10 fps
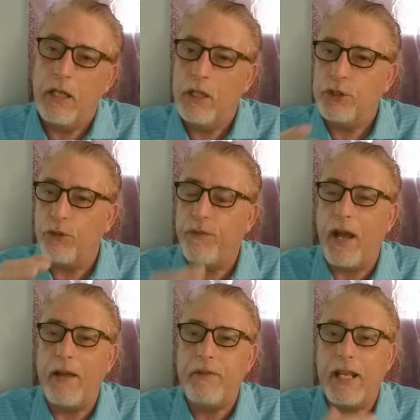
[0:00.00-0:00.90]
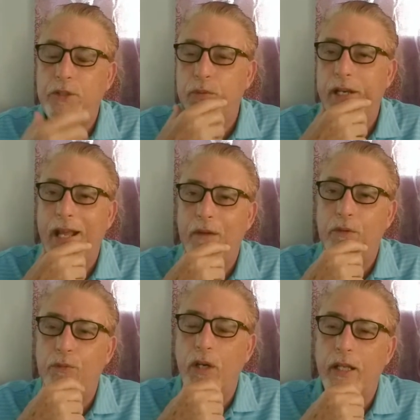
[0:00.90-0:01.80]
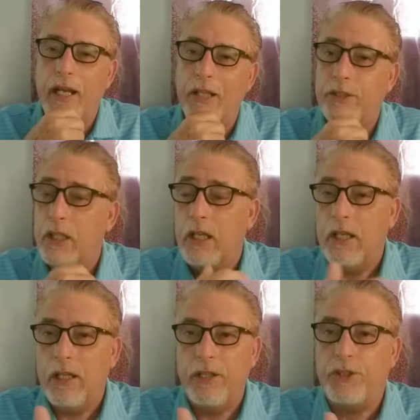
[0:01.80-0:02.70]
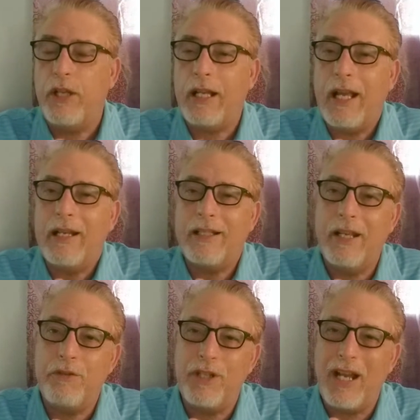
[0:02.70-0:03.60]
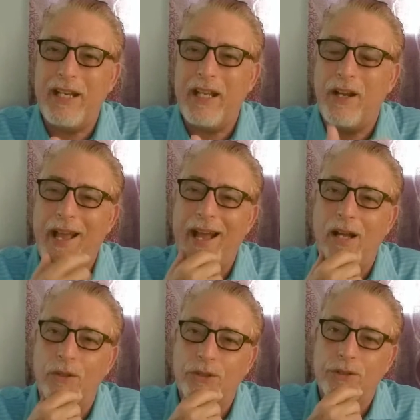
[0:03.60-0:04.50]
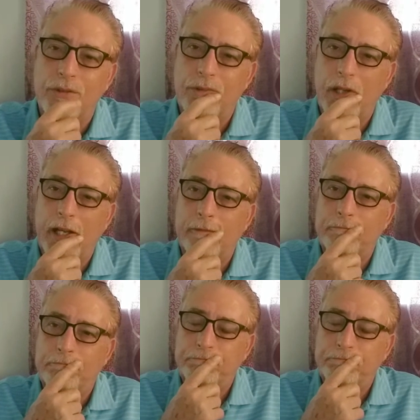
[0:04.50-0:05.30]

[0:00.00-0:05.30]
So 5 days we can have a really nice, so that kind of gives you an idea on a house, right?